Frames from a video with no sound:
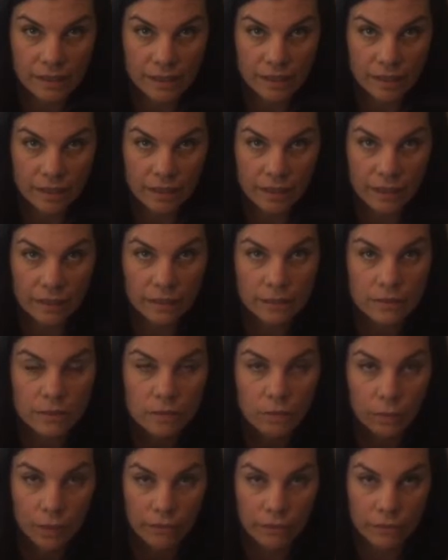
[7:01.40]
key
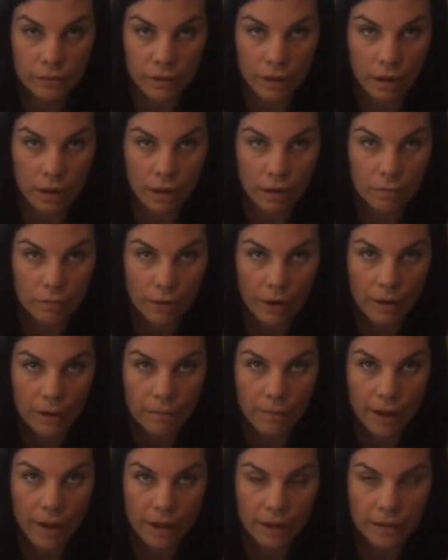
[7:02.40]
to whether or not a Prada
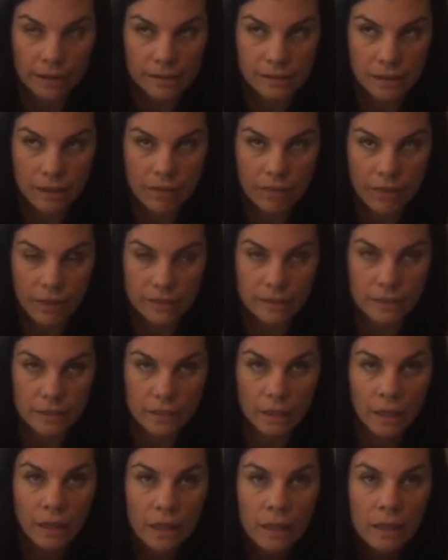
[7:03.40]
bag is
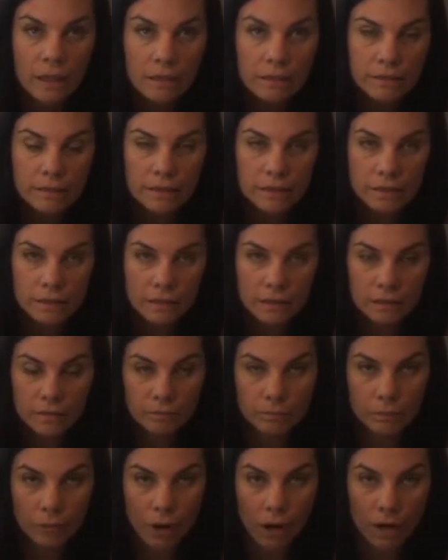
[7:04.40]
authentic. The
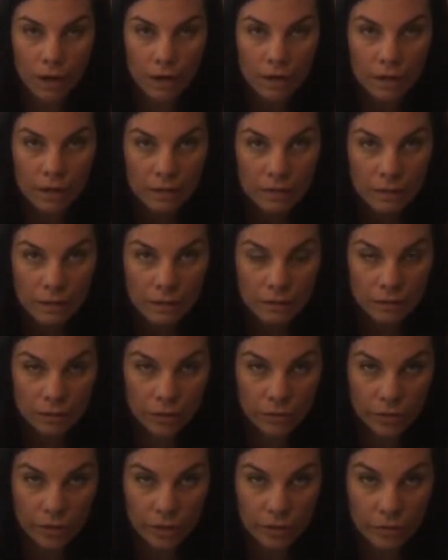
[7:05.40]
Prada
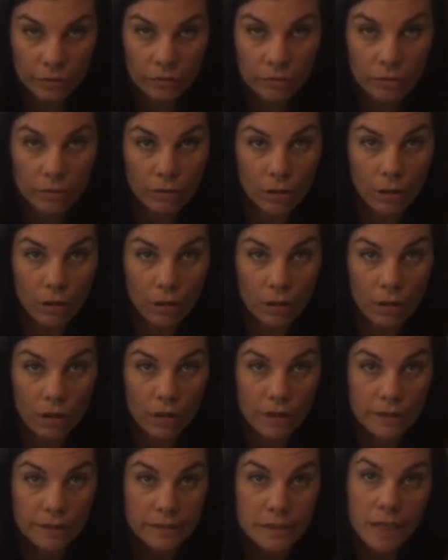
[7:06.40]
logo
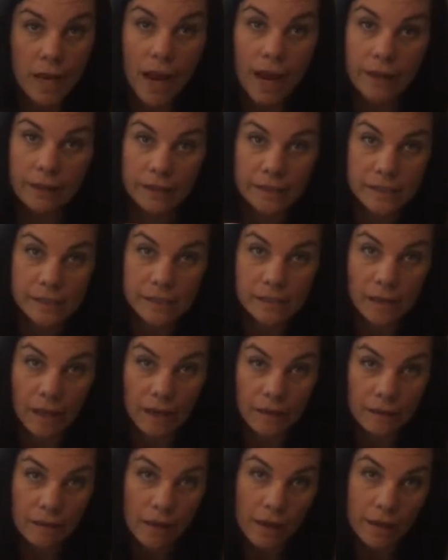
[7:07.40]
R is highly
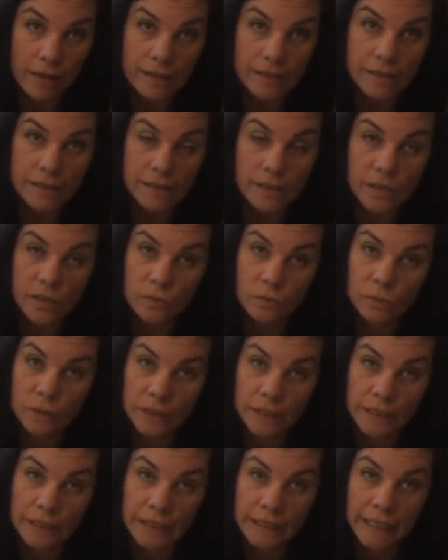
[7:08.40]
stylized. It's
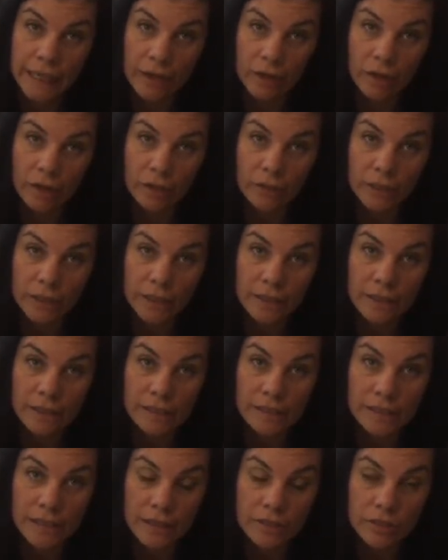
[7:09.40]
really narrow in the
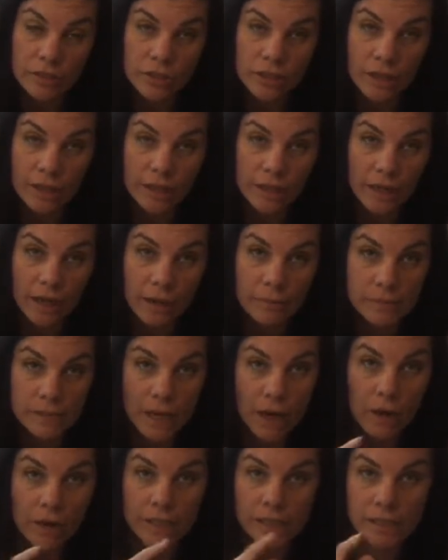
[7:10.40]
center and it comes
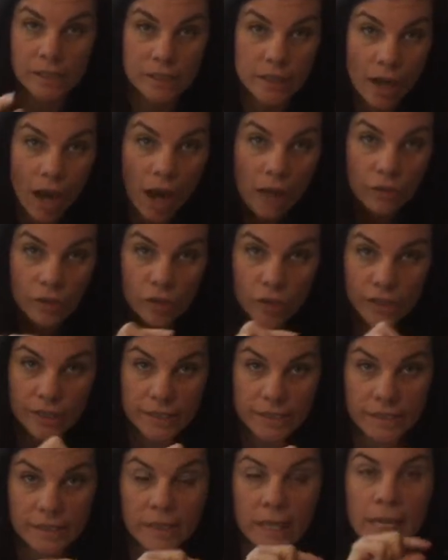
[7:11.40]
out. It's not
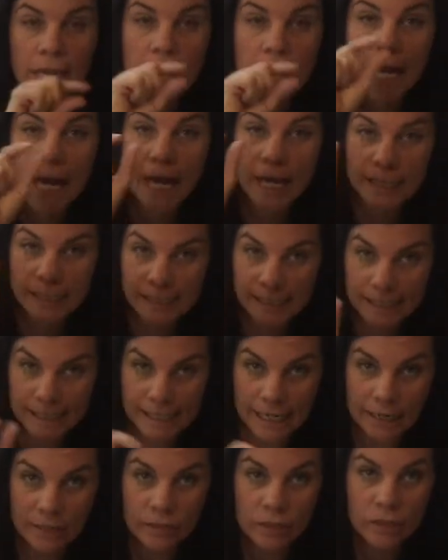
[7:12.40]
just a
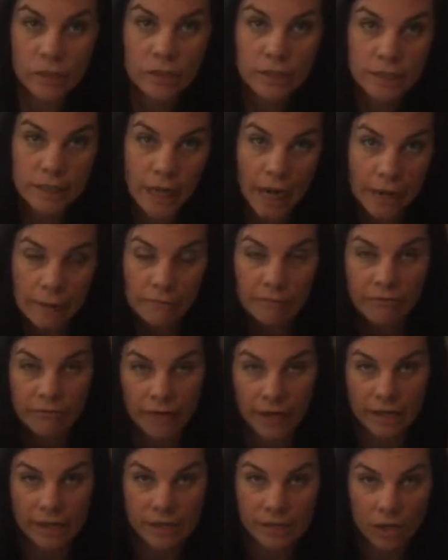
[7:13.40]
standard
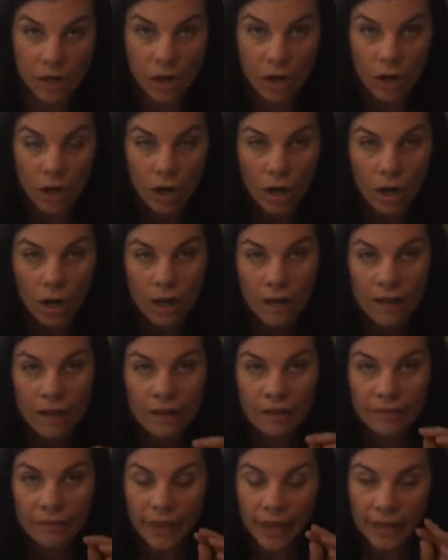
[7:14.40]
typeface R.
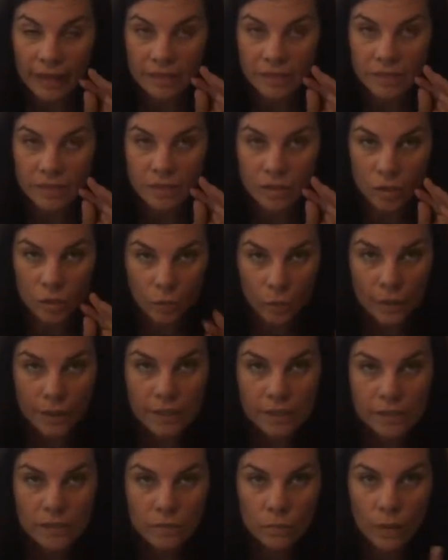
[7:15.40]
That is the
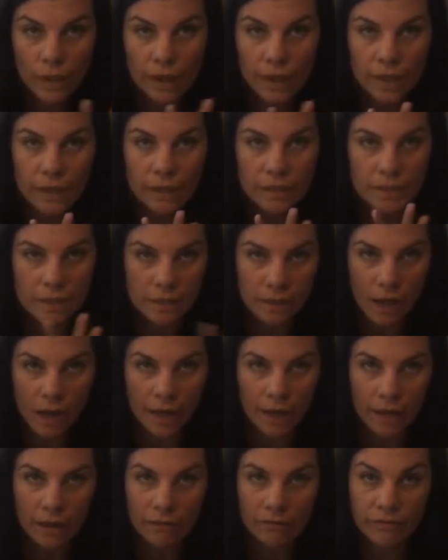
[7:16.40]
quickest way to knock
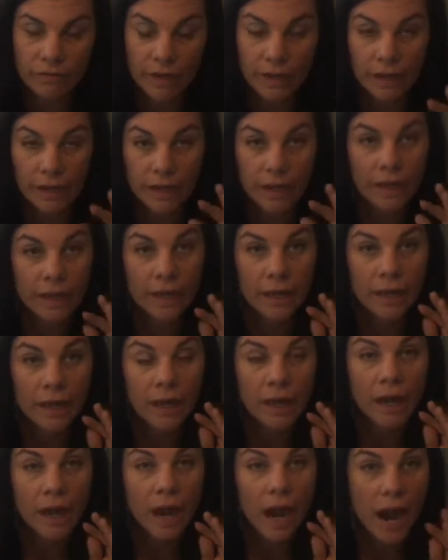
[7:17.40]
out a fake. And
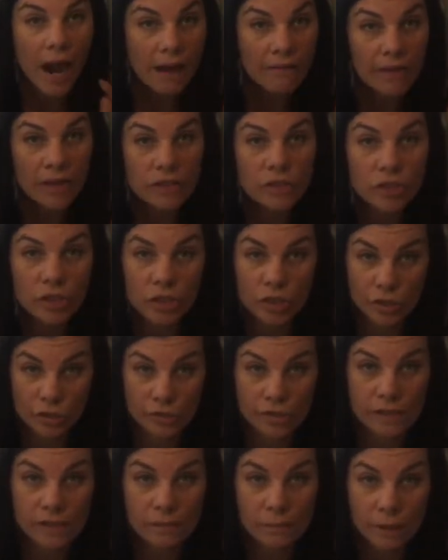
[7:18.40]
I've actually
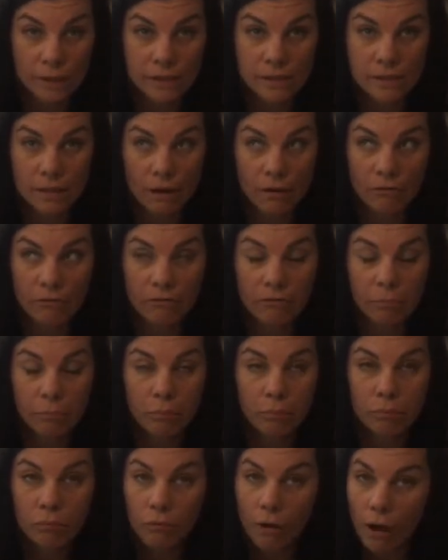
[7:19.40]
used it myself
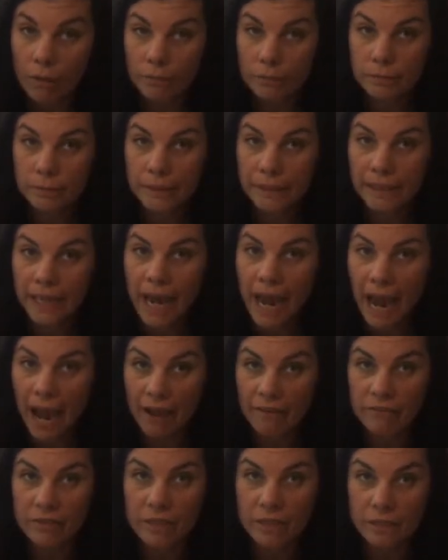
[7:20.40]
probably
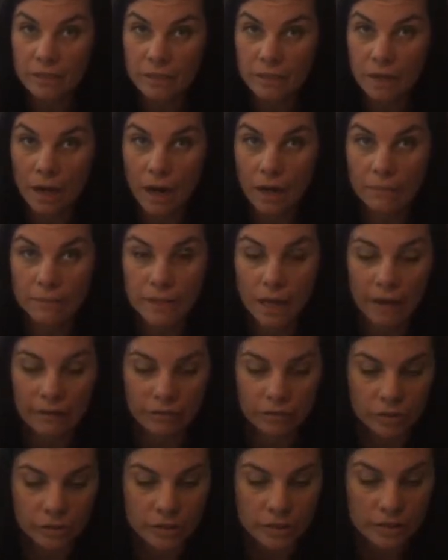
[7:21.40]
half a dozen times.
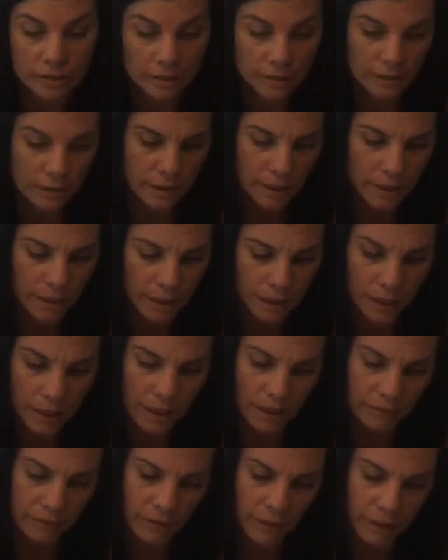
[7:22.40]
I've looked at the thing,
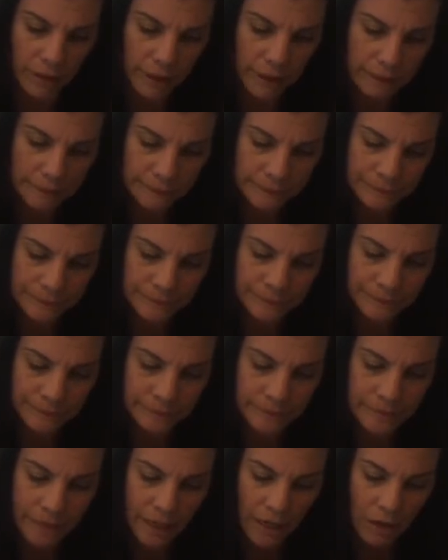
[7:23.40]
I've gone,
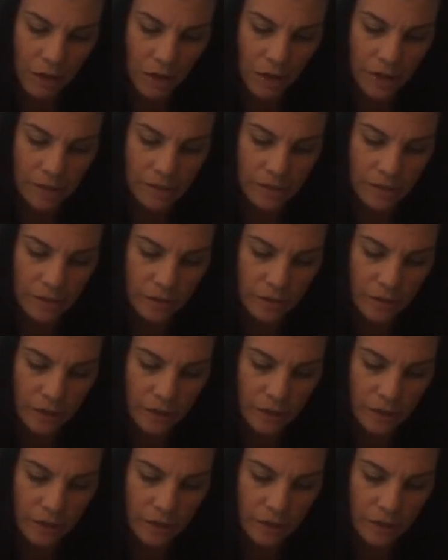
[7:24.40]
that R doesn't look